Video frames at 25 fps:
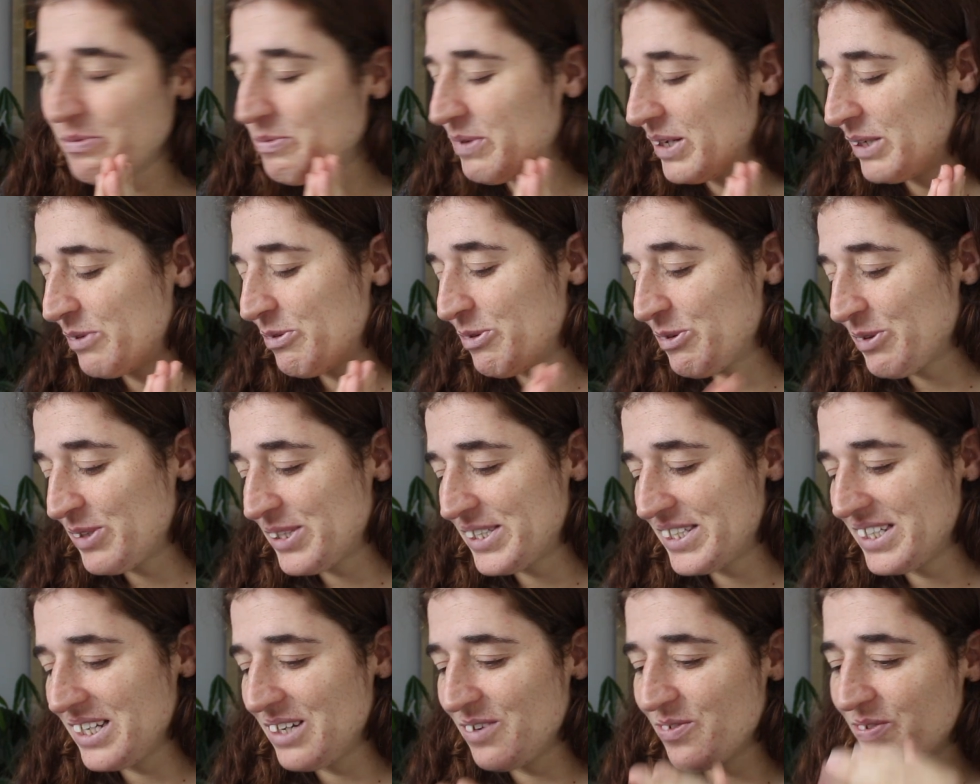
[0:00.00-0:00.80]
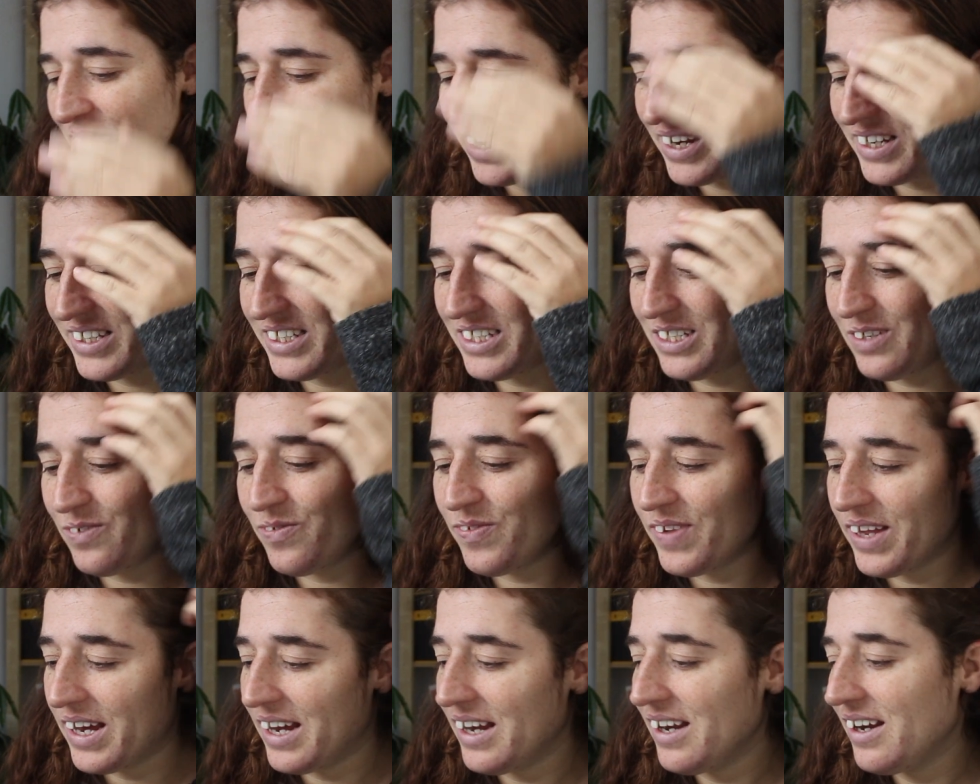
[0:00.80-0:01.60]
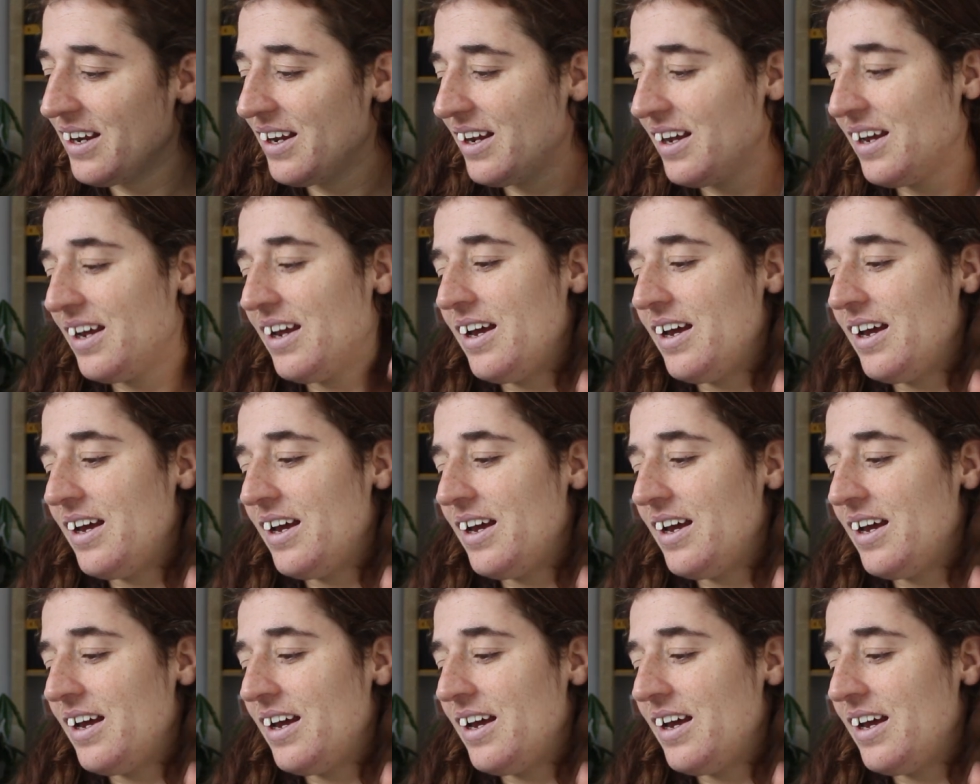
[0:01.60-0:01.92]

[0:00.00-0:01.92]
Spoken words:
but we will see if I achieve that.